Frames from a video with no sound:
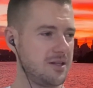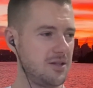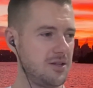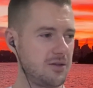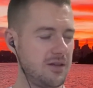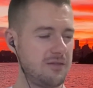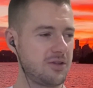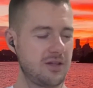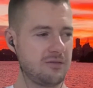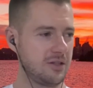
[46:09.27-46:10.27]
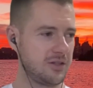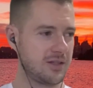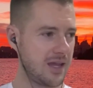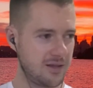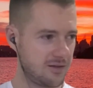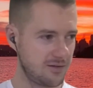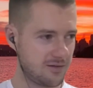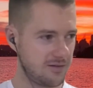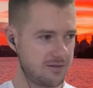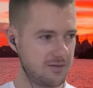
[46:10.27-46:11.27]
You know, even even on a date,
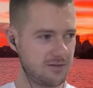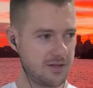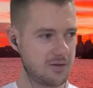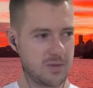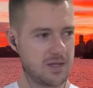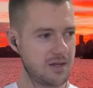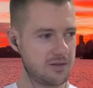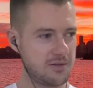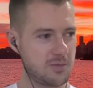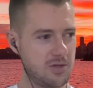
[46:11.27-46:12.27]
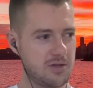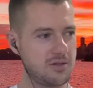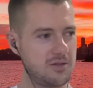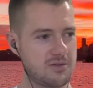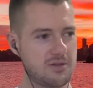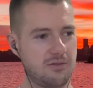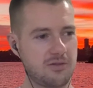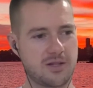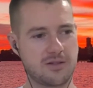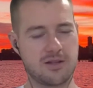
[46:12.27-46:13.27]
they don't speak English, but you can use Google
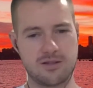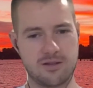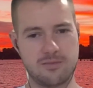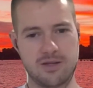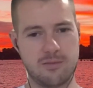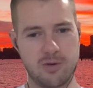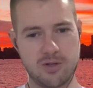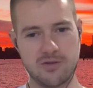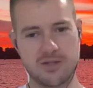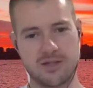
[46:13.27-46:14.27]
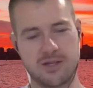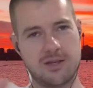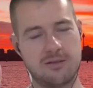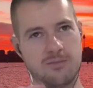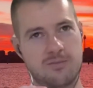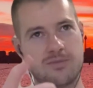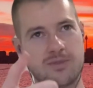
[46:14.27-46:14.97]
Translate. I mean, but using the um,